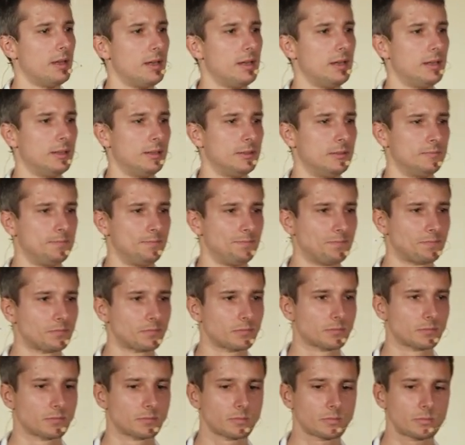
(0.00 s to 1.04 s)
Um,
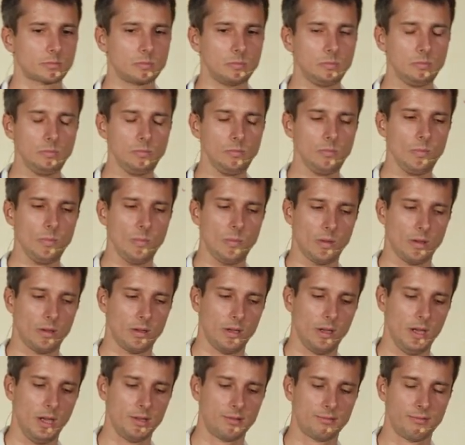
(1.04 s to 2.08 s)

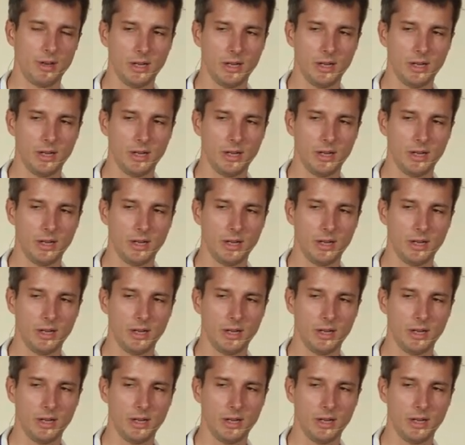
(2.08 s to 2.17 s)
It